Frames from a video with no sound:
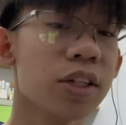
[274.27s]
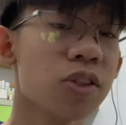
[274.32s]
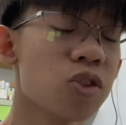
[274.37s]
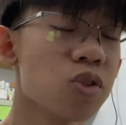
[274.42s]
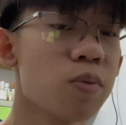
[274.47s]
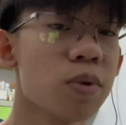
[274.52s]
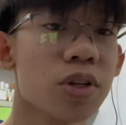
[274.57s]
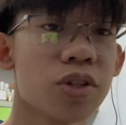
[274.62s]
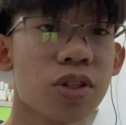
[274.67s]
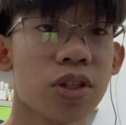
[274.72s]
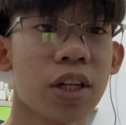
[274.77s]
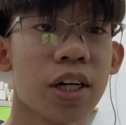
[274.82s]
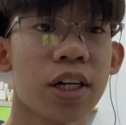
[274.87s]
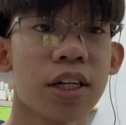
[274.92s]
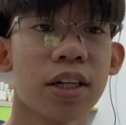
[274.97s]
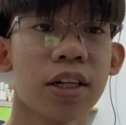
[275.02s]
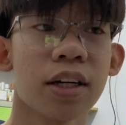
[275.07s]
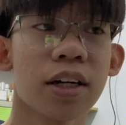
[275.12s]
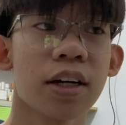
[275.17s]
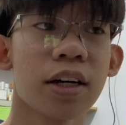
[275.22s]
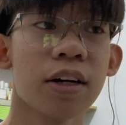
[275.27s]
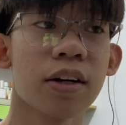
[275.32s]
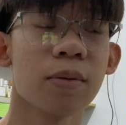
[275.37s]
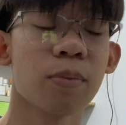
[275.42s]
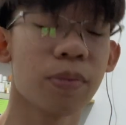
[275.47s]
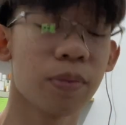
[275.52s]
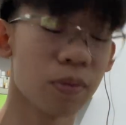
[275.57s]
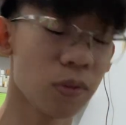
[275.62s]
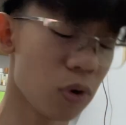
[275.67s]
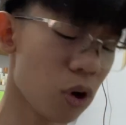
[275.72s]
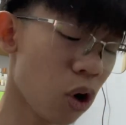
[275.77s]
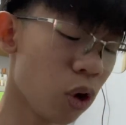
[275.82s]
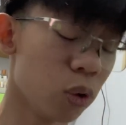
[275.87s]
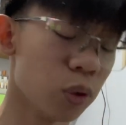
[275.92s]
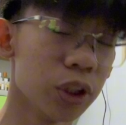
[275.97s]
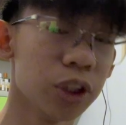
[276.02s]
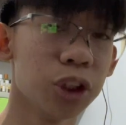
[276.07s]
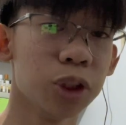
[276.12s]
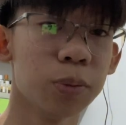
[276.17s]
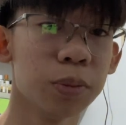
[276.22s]
It smells like
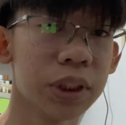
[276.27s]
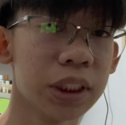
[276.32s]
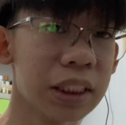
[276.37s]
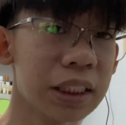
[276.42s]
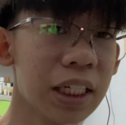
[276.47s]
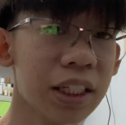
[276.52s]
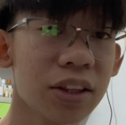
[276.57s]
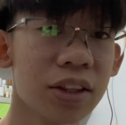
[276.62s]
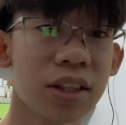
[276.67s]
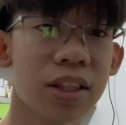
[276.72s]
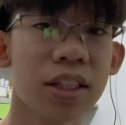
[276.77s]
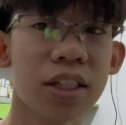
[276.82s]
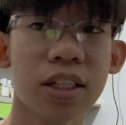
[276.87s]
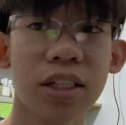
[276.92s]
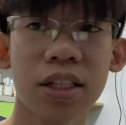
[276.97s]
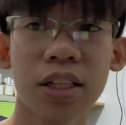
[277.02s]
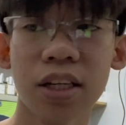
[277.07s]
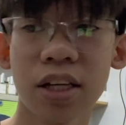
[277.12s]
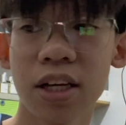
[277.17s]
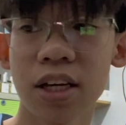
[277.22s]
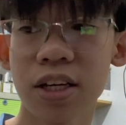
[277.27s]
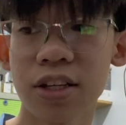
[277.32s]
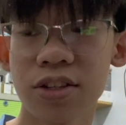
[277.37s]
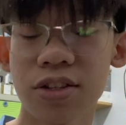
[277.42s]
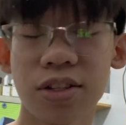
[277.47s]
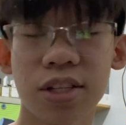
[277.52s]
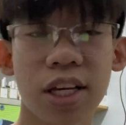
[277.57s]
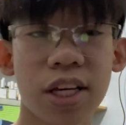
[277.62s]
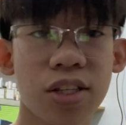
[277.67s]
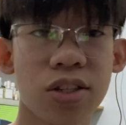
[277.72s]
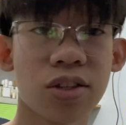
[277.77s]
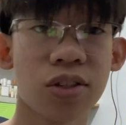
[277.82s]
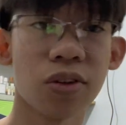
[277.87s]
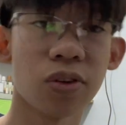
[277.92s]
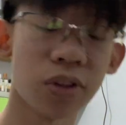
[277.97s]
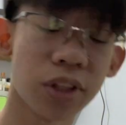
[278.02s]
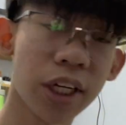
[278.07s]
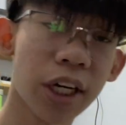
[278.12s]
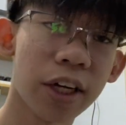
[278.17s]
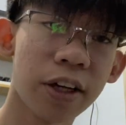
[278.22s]
orange, but not the zest
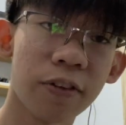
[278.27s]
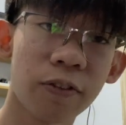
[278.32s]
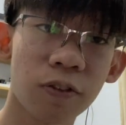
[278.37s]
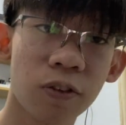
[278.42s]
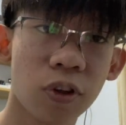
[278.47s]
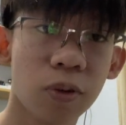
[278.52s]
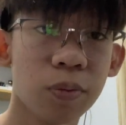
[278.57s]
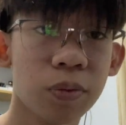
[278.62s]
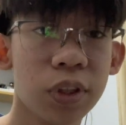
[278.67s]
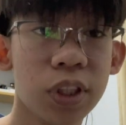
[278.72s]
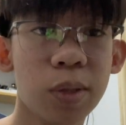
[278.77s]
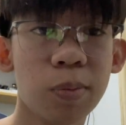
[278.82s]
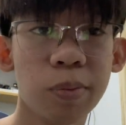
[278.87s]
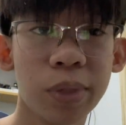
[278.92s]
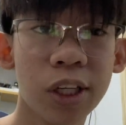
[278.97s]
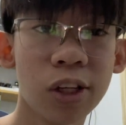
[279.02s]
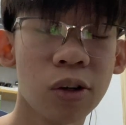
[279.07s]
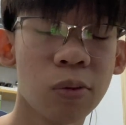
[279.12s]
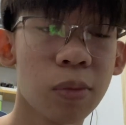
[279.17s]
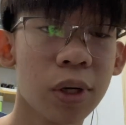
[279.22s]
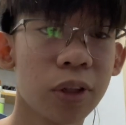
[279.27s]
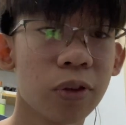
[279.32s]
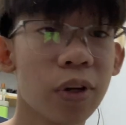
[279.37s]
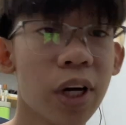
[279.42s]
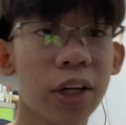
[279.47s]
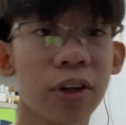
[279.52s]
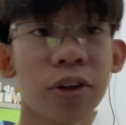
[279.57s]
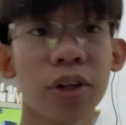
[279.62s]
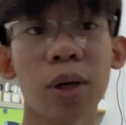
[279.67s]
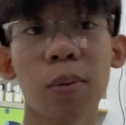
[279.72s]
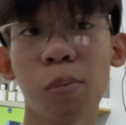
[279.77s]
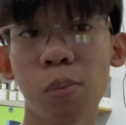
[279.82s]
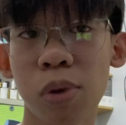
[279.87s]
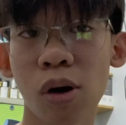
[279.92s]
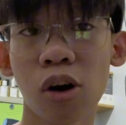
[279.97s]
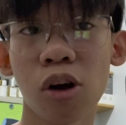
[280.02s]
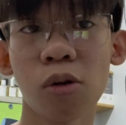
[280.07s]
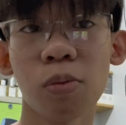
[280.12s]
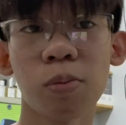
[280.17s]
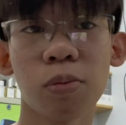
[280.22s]
you're getting from the peel, but rather the
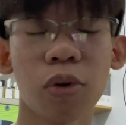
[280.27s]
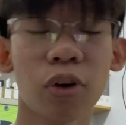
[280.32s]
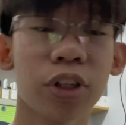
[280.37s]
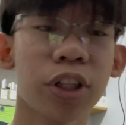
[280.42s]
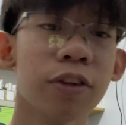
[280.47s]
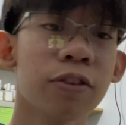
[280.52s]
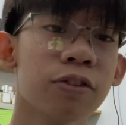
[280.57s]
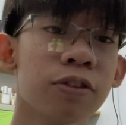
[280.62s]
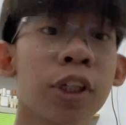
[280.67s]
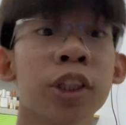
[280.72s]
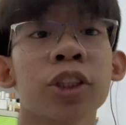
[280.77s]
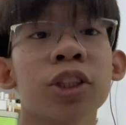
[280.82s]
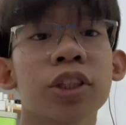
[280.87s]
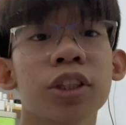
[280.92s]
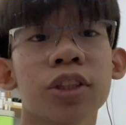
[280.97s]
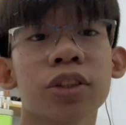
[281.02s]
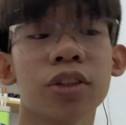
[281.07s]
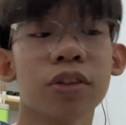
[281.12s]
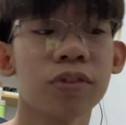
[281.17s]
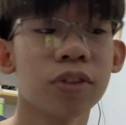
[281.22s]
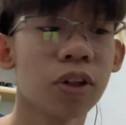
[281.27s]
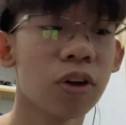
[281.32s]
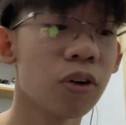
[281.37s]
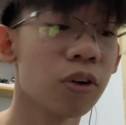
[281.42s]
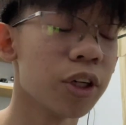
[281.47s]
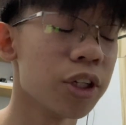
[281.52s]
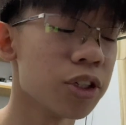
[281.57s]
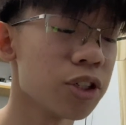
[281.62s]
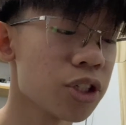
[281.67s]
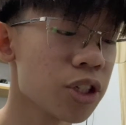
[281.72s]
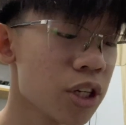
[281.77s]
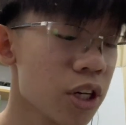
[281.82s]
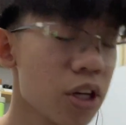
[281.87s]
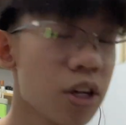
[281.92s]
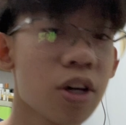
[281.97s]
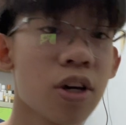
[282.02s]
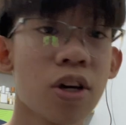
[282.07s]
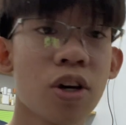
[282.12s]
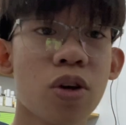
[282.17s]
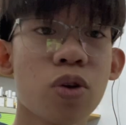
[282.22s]
pulp or the freshness of the orange.
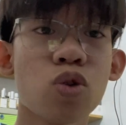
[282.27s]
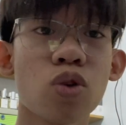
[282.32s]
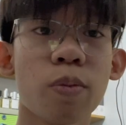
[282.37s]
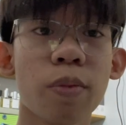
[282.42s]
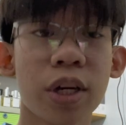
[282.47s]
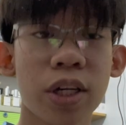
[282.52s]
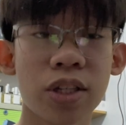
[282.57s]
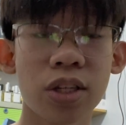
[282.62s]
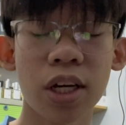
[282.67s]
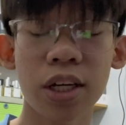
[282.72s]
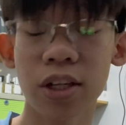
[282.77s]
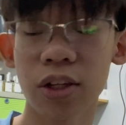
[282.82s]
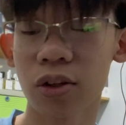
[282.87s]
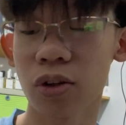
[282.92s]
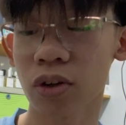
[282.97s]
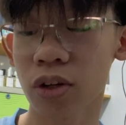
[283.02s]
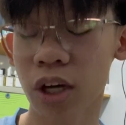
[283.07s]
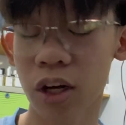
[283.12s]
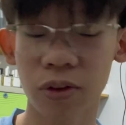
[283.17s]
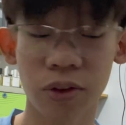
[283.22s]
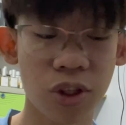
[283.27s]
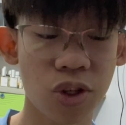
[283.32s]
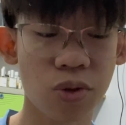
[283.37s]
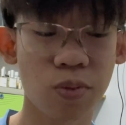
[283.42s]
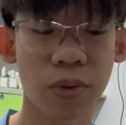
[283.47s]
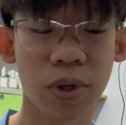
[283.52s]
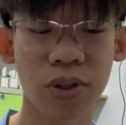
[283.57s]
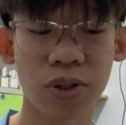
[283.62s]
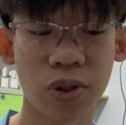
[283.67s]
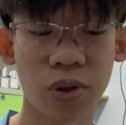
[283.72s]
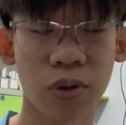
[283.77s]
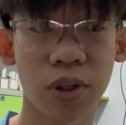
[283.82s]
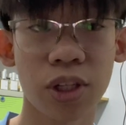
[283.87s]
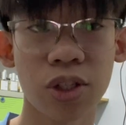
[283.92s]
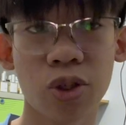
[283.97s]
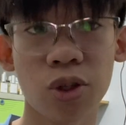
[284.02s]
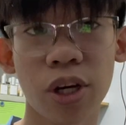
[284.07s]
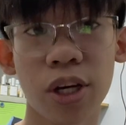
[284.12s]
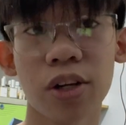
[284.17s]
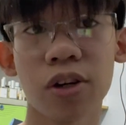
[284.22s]
So I'm excited on how this smells. So
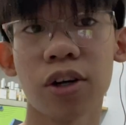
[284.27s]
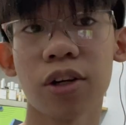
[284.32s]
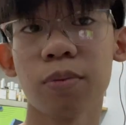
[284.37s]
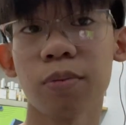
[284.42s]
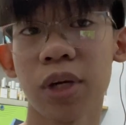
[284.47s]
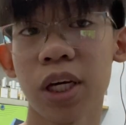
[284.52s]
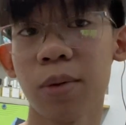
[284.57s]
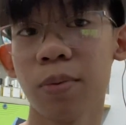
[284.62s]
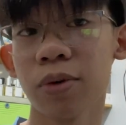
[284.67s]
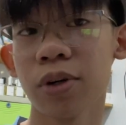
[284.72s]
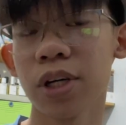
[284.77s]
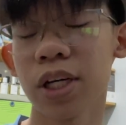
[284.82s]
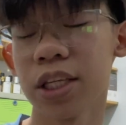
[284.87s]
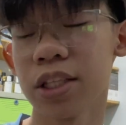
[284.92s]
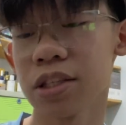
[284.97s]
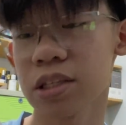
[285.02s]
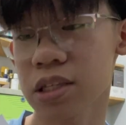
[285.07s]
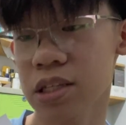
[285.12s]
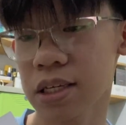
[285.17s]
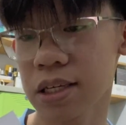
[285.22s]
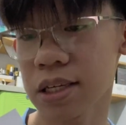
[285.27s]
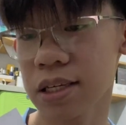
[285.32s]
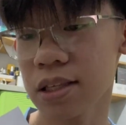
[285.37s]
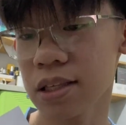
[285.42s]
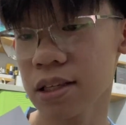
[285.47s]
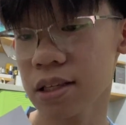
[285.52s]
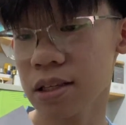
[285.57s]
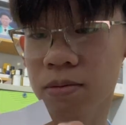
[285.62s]
let's try it on paper and skin.